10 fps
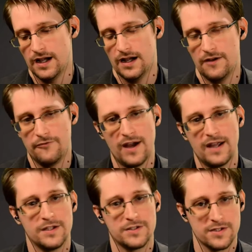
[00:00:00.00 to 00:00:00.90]
of
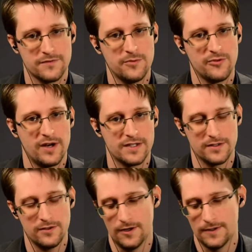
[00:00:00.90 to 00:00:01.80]
violations of human
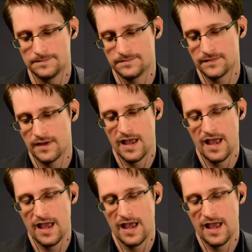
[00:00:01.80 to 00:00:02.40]
rights and law.